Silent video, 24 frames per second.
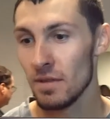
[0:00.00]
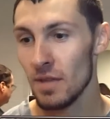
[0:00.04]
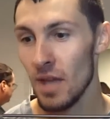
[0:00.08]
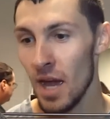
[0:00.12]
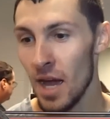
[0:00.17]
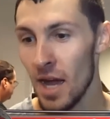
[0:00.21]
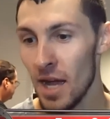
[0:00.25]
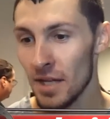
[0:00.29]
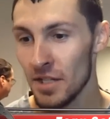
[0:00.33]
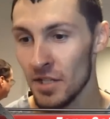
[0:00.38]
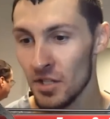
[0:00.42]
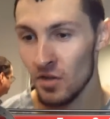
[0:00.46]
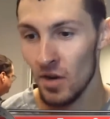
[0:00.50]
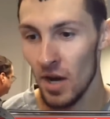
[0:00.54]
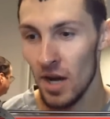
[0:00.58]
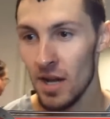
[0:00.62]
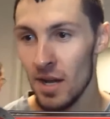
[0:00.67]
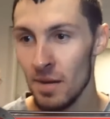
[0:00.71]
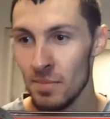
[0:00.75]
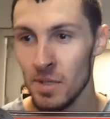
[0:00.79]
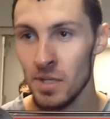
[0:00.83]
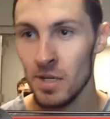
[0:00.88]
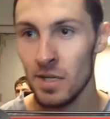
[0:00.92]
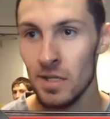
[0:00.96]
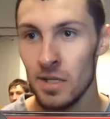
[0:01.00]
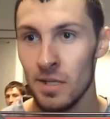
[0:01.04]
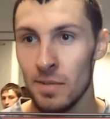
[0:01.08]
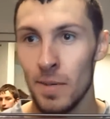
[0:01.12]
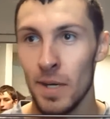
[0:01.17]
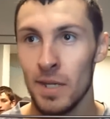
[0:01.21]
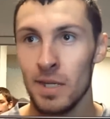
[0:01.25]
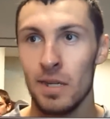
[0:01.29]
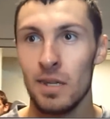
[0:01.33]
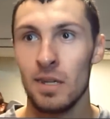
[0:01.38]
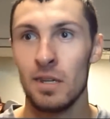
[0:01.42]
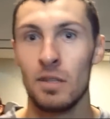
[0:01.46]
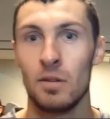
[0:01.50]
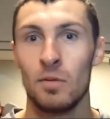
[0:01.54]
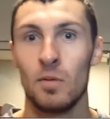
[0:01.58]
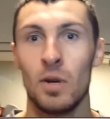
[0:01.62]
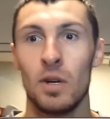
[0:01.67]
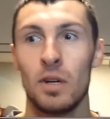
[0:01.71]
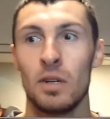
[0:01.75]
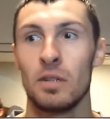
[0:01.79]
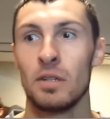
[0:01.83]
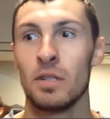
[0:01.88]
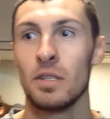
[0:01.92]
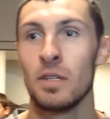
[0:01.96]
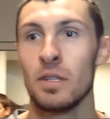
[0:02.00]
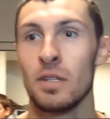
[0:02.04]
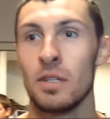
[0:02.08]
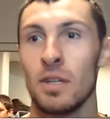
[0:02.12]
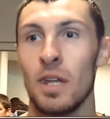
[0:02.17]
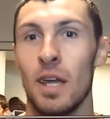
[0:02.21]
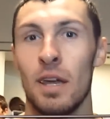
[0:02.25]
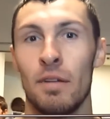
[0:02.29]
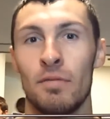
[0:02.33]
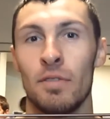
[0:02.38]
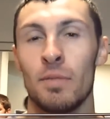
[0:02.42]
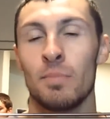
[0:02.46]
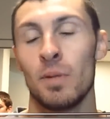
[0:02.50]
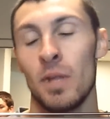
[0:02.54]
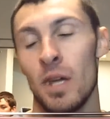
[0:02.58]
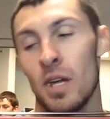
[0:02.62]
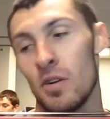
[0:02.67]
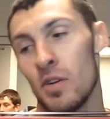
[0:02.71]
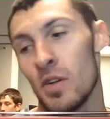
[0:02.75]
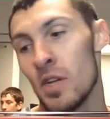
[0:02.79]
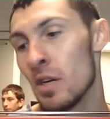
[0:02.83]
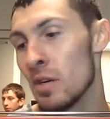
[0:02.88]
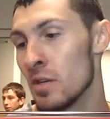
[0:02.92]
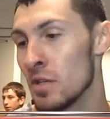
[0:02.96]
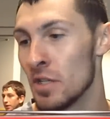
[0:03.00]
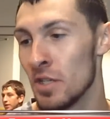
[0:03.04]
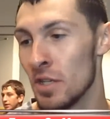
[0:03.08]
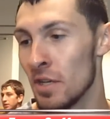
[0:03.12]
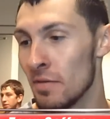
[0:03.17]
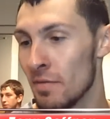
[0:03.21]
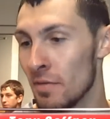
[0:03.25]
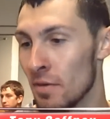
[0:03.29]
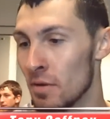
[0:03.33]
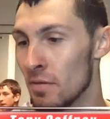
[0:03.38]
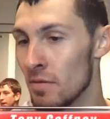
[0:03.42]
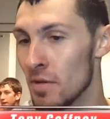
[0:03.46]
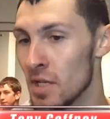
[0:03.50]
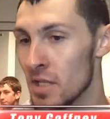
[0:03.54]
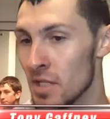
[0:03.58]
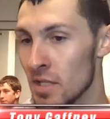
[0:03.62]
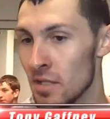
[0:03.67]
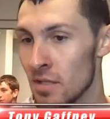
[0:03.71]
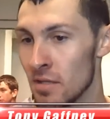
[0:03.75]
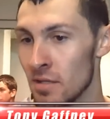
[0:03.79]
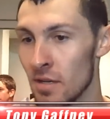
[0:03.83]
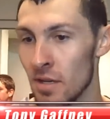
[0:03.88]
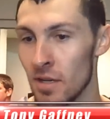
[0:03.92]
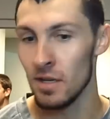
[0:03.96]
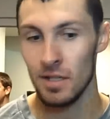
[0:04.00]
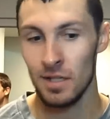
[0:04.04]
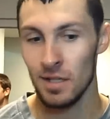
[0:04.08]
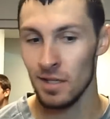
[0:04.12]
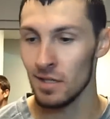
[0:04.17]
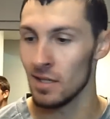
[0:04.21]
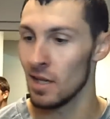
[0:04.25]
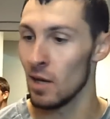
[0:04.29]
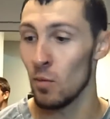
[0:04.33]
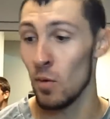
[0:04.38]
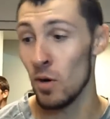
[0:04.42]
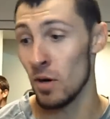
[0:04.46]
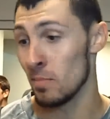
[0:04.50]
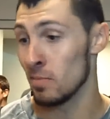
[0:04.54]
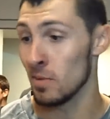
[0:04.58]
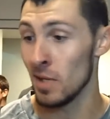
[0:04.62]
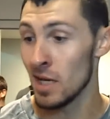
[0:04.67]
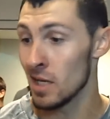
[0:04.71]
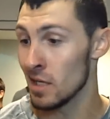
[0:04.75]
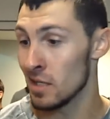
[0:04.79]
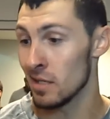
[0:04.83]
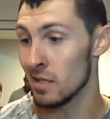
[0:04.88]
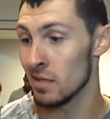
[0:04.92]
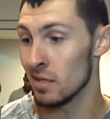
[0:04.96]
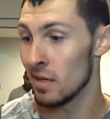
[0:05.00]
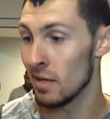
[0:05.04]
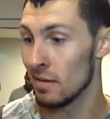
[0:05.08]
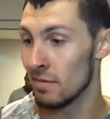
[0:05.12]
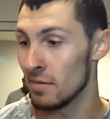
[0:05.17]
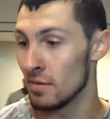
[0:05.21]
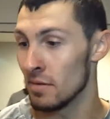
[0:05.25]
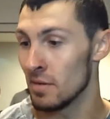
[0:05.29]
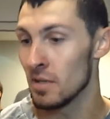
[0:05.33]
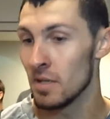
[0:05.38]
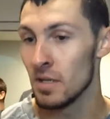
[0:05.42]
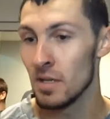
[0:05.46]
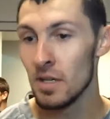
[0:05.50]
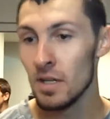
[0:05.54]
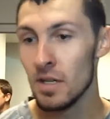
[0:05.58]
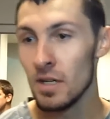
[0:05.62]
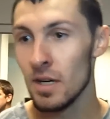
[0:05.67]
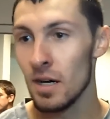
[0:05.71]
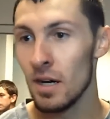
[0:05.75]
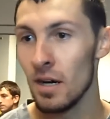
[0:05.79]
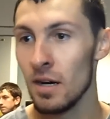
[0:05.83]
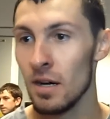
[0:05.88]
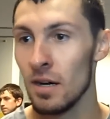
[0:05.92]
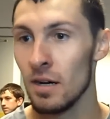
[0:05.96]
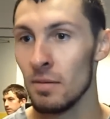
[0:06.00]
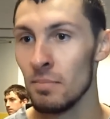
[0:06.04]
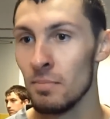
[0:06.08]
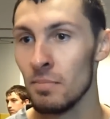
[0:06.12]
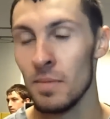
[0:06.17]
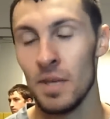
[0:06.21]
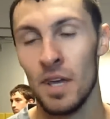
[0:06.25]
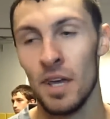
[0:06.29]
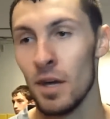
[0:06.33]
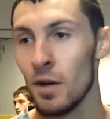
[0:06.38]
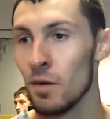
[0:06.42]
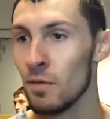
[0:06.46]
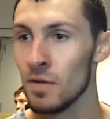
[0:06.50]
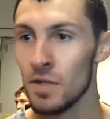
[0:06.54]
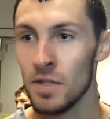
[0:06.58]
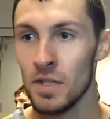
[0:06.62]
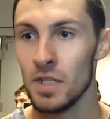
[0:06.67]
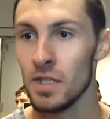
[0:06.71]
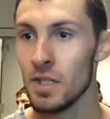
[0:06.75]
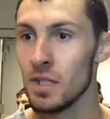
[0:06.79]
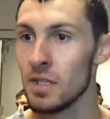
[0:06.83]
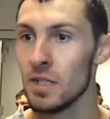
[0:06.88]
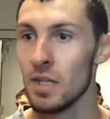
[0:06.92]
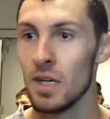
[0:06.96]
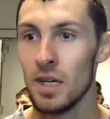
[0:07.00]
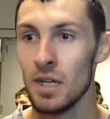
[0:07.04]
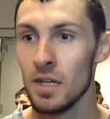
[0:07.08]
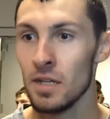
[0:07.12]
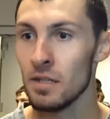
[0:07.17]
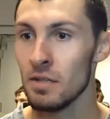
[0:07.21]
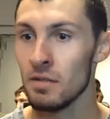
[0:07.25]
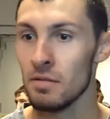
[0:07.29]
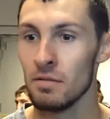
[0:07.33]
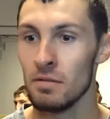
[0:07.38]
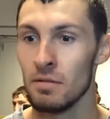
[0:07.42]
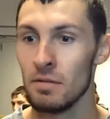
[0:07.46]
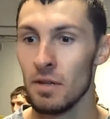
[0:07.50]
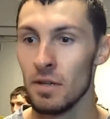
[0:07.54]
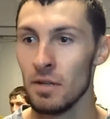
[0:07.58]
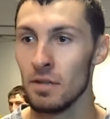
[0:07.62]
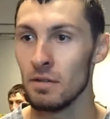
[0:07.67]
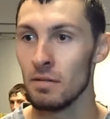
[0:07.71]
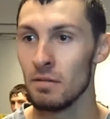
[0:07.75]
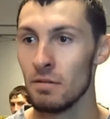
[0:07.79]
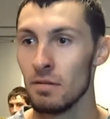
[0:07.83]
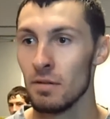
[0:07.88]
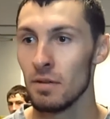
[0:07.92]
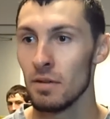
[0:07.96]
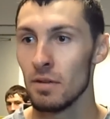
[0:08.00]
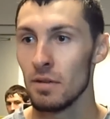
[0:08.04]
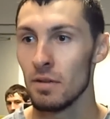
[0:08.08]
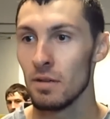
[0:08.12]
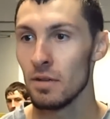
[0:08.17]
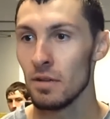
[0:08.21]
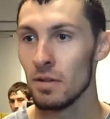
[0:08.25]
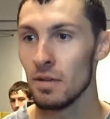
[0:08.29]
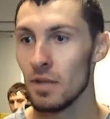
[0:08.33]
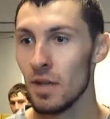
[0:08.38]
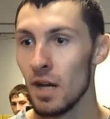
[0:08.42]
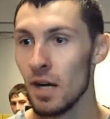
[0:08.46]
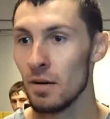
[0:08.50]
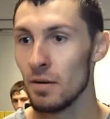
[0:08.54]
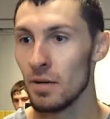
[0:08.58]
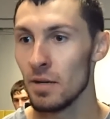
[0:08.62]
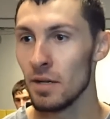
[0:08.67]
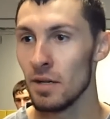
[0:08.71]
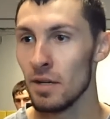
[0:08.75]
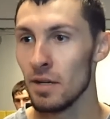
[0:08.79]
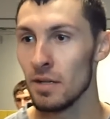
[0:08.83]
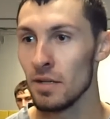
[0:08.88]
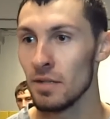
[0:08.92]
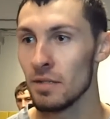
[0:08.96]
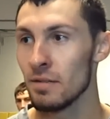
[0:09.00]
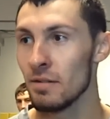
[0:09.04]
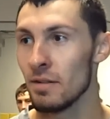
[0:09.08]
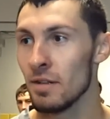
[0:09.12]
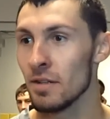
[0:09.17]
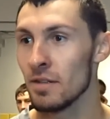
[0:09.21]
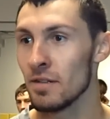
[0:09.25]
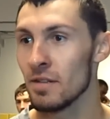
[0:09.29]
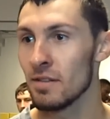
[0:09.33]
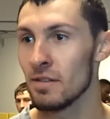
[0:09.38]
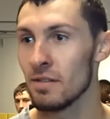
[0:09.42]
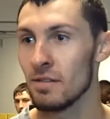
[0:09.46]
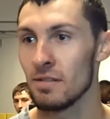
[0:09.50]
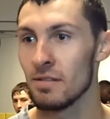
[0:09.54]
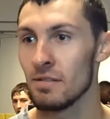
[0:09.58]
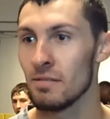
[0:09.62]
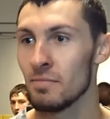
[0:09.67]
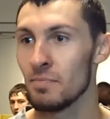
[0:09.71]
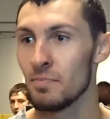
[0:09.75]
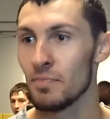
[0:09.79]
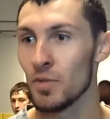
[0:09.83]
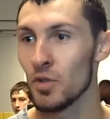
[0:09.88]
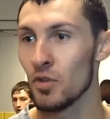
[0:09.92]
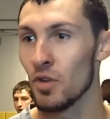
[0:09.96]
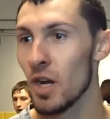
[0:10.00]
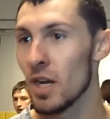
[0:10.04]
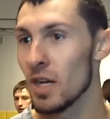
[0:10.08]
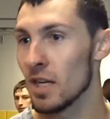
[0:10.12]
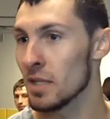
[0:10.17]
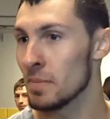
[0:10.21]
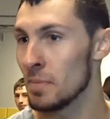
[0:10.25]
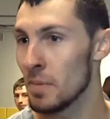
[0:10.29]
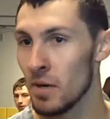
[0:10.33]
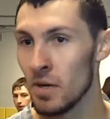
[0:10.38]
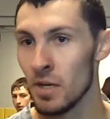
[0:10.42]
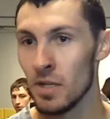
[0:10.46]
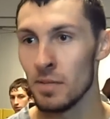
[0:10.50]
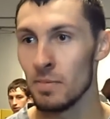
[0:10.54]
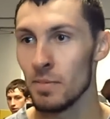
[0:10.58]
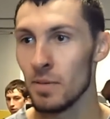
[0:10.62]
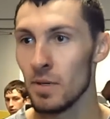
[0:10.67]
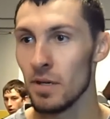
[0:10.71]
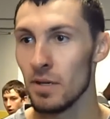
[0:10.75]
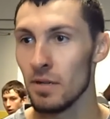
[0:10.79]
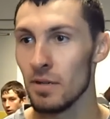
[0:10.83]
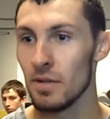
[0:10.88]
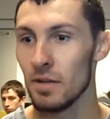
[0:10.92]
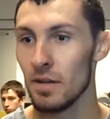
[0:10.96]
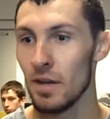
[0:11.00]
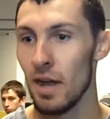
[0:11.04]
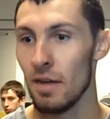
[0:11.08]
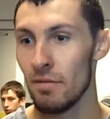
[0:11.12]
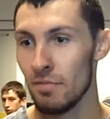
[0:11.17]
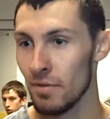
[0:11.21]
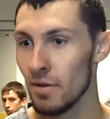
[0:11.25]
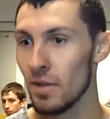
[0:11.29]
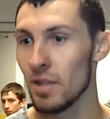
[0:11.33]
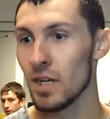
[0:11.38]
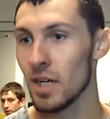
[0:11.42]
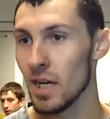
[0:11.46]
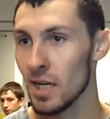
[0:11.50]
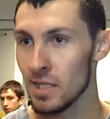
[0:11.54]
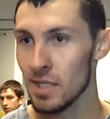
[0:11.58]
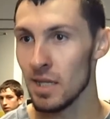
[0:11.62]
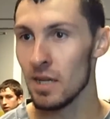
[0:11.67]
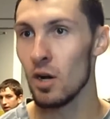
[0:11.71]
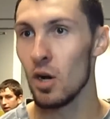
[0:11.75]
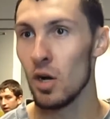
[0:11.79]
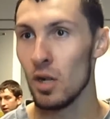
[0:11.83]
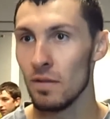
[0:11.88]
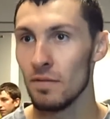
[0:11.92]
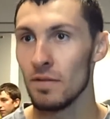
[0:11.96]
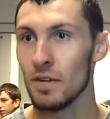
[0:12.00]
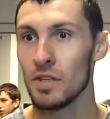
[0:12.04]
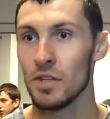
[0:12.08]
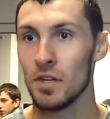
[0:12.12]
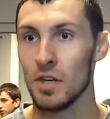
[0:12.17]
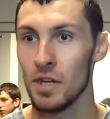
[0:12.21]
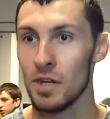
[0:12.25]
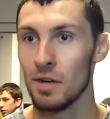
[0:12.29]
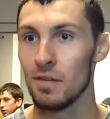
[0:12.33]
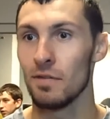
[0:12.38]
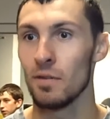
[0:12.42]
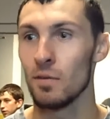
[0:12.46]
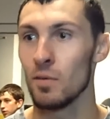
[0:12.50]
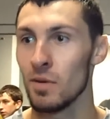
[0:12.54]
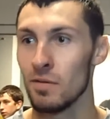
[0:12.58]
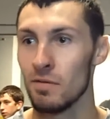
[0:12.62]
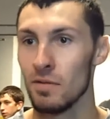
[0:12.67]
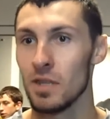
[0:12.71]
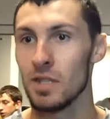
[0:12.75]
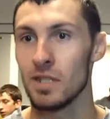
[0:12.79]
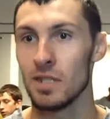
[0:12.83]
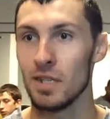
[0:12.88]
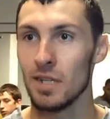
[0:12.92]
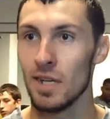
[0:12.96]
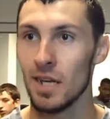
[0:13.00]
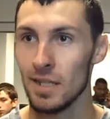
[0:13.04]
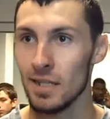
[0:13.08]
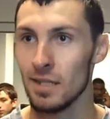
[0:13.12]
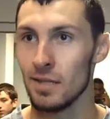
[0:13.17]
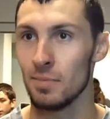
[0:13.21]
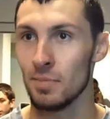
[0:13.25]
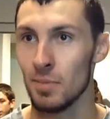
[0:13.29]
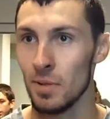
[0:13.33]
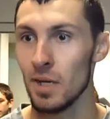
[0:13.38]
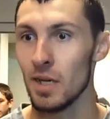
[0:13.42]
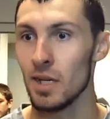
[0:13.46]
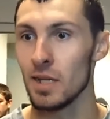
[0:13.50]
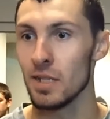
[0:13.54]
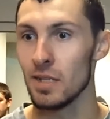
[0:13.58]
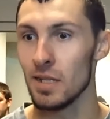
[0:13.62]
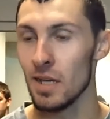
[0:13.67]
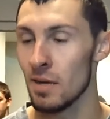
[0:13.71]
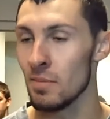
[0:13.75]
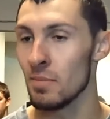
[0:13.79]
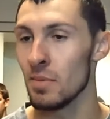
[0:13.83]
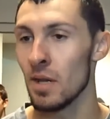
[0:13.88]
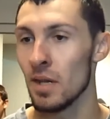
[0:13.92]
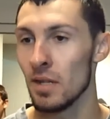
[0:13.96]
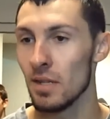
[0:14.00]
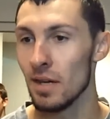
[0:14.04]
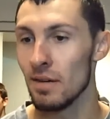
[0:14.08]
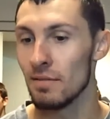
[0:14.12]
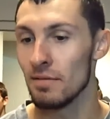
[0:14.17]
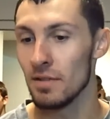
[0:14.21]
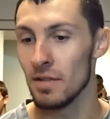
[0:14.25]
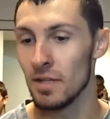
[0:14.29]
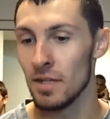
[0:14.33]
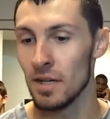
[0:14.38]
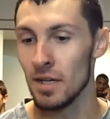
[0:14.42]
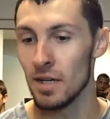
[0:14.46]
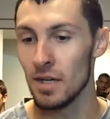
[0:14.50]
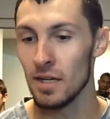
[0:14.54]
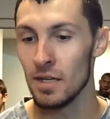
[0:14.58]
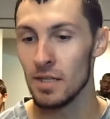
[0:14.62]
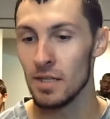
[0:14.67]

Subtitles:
It's great. I mean, this is the best league in the world, and every player here is here for a reason, and it's because they want to play at this level. Overseas is nice, and you know, it's a great experience, but like I said, all of us are here for one reason, and that's to play at the NBA level.